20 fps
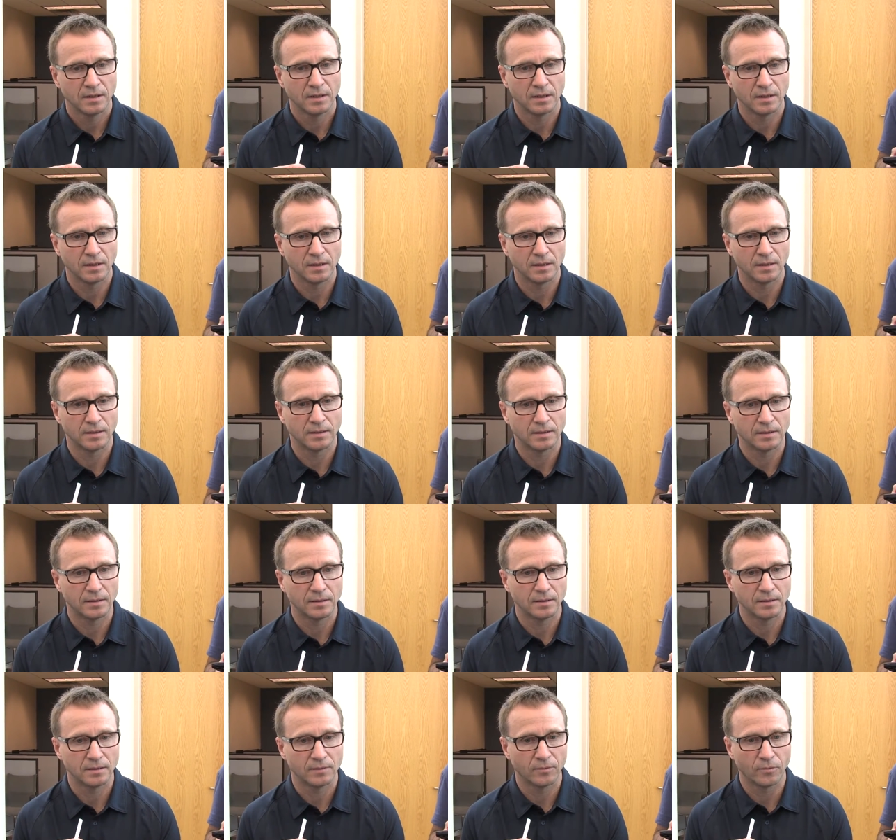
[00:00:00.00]
Uh,
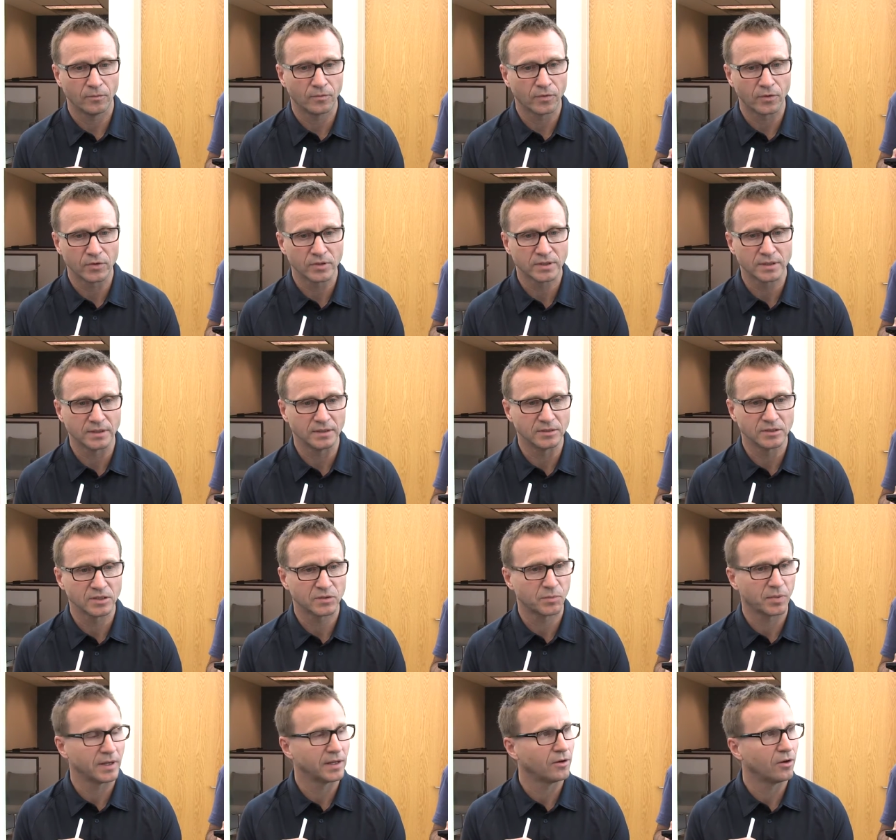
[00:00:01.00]
first, and
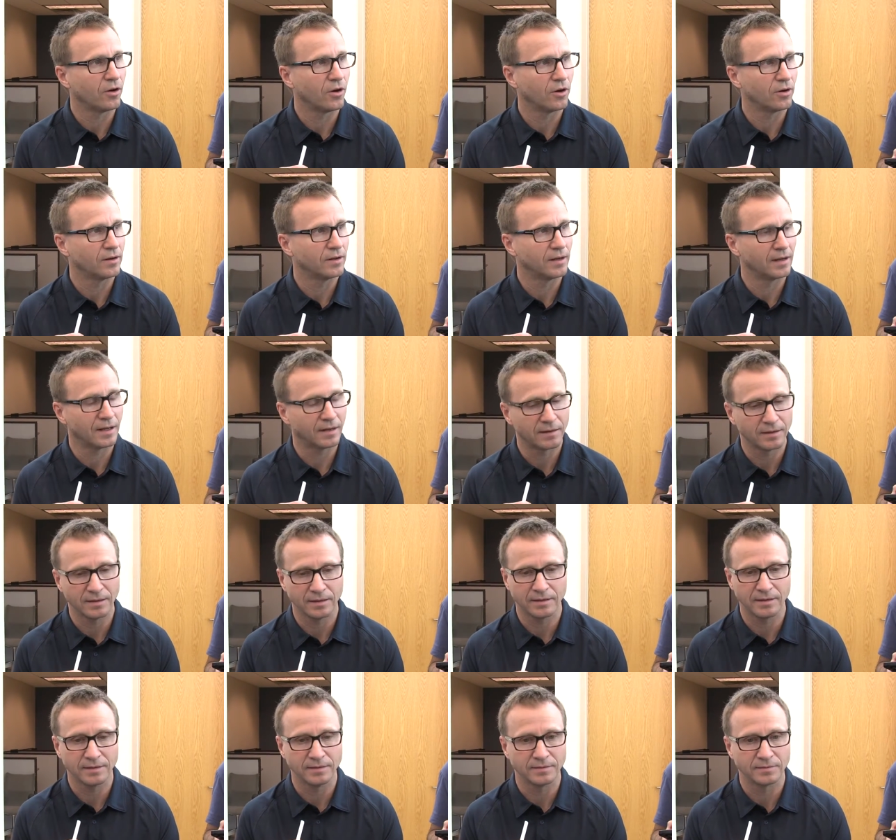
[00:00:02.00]
just play hard, and I
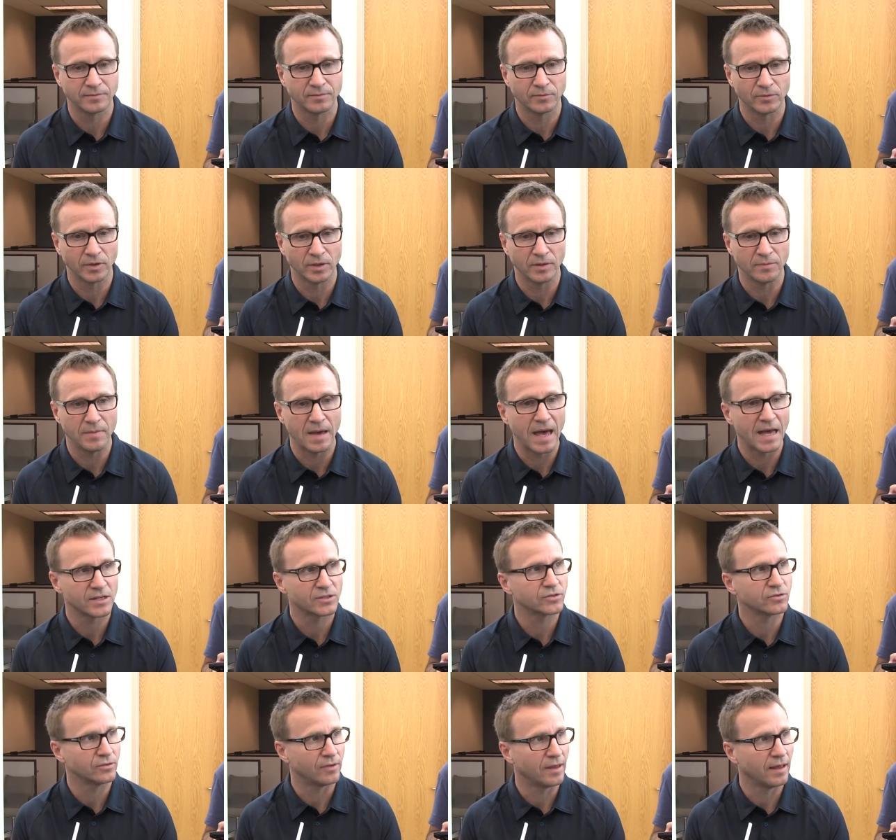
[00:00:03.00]
think he's really
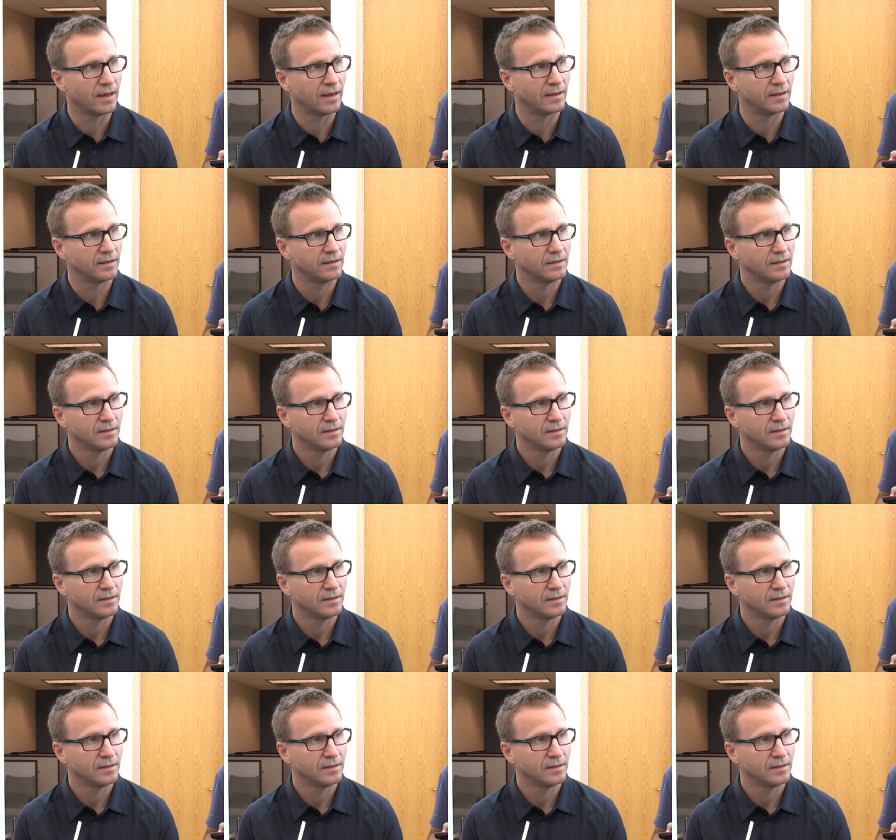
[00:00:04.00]
mastered that.